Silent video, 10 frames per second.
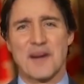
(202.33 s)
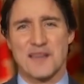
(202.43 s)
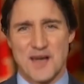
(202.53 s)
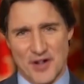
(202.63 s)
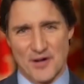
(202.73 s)
I
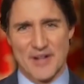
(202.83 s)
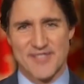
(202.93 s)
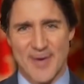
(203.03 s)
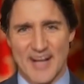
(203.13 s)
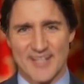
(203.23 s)
mean,
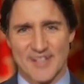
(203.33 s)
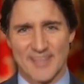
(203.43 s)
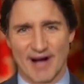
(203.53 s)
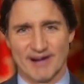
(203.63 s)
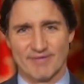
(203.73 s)
seriously, it's
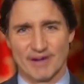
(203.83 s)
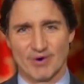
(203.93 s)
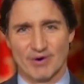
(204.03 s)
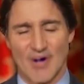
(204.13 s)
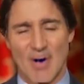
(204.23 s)
not even
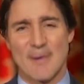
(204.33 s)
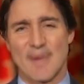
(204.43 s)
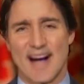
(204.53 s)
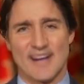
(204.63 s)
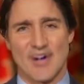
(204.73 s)
good cop,
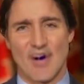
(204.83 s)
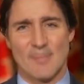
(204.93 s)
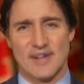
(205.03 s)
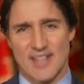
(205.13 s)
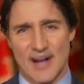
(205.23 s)
bad
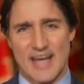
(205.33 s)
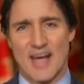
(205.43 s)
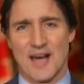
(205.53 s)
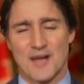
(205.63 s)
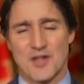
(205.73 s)
cop. It's like
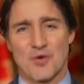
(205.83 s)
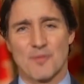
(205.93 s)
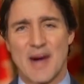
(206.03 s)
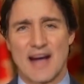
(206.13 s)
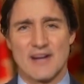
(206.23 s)
two
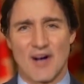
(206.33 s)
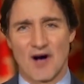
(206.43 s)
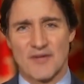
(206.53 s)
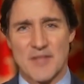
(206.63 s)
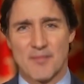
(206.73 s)
bad
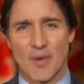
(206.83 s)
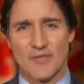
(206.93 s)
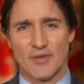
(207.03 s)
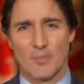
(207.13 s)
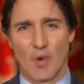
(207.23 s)
cops, and
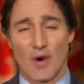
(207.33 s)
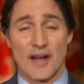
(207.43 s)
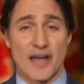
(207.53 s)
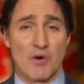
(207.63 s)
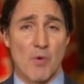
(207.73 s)
both of them want
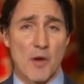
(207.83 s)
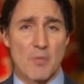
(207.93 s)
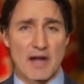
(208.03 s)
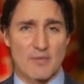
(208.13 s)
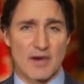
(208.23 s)
to anally
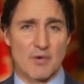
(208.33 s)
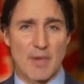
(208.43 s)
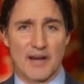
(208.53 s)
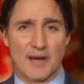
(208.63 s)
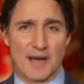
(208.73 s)
rape you,
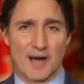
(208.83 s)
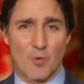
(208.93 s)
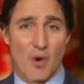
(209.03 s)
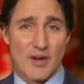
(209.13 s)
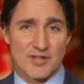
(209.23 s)
but
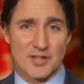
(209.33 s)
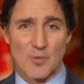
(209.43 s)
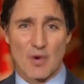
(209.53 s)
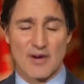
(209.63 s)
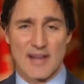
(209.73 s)
one is
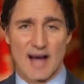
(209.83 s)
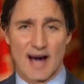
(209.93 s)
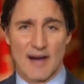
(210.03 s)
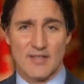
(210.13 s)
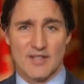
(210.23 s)
just wearing a
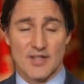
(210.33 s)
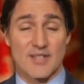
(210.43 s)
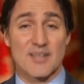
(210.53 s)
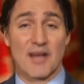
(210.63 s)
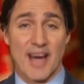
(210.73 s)
hat that
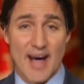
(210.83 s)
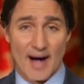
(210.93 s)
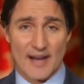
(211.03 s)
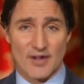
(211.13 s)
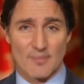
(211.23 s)
says,
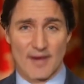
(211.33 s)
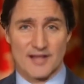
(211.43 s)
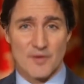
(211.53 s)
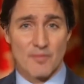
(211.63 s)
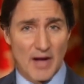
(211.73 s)
I'm your
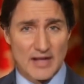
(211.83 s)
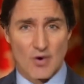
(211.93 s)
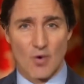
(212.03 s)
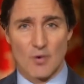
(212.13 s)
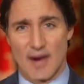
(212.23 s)
best
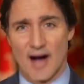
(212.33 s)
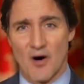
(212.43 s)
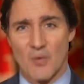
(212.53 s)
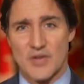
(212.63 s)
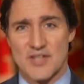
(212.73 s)
buddy, old
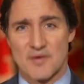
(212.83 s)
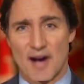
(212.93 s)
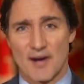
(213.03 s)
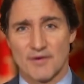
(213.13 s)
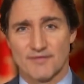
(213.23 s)
pal, with a
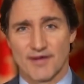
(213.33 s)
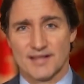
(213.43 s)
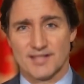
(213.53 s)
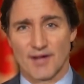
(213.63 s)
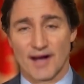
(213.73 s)
smiley
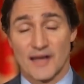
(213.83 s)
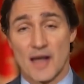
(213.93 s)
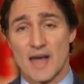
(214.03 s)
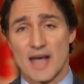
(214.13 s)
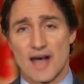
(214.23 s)
face on on it.
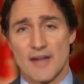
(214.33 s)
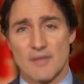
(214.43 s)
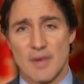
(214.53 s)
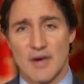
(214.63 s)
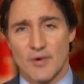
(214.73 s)
And
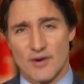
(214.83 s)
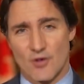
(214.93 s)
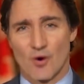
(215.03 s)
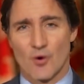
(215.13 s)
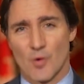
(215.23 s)
the people
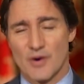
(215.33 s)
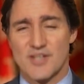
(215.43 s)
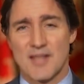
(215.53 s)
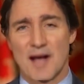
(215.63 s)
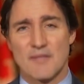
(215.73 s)
that call one
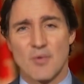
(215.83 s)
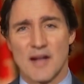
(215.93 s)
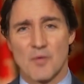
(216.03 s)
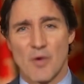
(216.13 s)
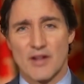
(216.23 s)
side
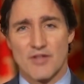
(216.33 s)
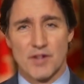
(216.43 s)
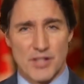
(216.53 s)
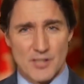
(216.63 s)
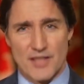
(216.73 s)
brainwashed
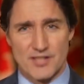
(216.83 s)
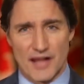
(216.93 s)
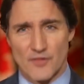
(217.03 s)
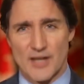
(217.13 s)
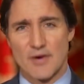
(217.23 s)
for just
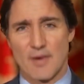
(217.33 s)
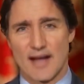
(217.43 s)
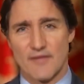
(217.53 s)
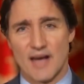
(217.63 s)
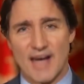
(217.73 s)
accepting the
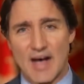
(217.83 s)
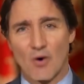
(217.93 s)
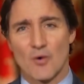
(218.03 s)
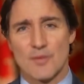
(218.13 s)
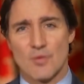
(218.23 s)
rape
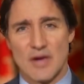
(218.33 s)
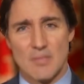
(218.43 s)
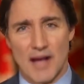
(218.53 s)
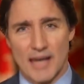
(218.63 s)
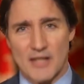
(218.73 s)
openly
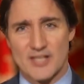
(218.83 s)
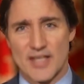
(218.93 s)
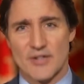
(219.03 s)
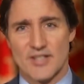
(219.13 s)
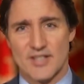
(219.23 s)
make
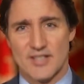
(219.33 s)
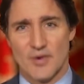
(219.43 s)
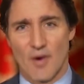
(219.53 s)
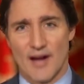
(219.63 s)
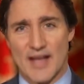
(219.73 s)
excuses as
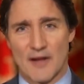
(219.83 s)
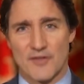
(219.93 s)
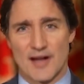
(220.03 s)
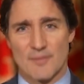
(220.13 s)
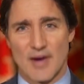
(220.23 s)
to why they have
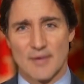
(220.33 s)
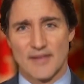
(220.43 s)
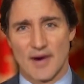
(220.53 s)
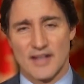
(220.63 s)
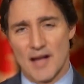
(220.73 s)
to get
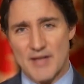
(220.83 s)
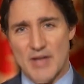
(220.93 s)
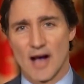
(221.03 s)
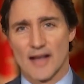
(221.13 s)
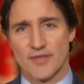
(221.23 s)
raped by the other
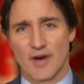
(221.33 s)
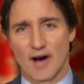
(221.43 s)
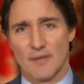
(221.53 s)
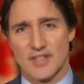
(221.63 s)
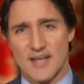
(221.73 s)
guy for
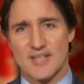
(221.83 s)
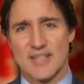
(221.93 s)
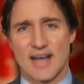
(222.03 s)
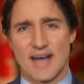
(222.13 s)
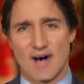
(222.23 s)
optics.
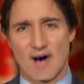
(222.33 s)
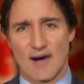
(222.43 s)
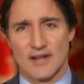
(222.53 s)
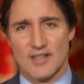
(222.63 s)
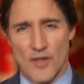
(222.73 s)

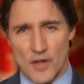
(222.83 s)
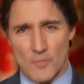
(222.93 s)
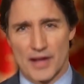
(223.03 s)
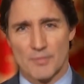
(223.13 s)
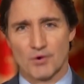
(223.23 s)
Optics for the
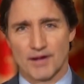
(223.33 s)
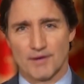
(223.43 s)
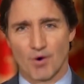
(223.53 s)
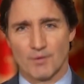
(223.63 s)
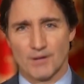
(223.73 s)
people
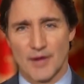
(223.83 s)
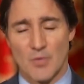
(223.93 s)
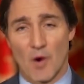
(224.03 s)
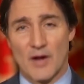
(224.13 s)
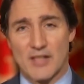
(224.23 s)
that openly
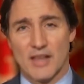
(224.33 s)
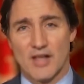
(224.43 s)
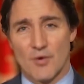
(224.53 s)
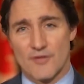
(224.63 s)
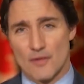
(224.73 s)
wanted to
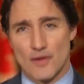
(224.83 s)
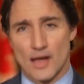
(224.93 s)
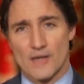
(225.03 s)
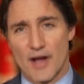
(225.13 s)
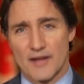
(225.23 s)
kill them
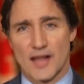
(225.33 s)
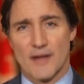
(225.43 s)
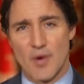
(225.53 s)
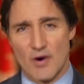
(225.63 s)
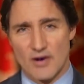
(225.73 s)
not
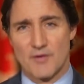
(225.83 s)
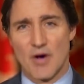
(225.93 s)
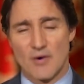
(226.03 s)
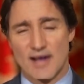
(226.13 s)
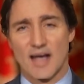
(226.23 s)
that long
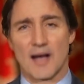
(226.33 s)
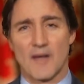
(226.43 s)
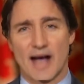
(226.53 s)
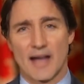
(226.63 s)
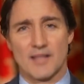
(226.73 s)
ago
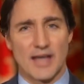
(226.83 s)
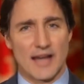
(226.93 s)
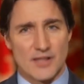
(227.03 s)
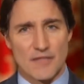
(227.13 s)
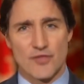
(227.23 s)
and
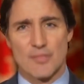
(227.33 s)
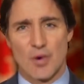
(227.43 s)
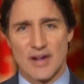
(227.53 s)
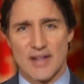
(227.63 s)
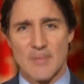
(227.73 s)
advocated for
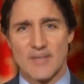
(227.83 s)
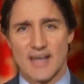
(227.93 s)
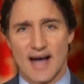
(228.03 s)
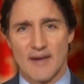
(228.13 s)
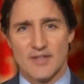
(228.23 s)
putting them in
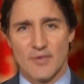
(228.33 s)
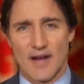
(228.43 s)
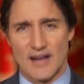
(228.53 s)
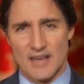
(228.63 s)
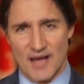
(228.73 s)
camps for
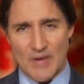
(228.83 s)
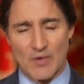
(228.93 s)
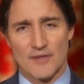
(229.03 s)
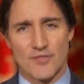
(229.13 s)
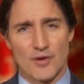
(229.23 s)
not getting
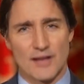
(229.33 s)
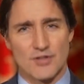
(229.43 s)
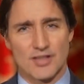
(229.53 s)
lethally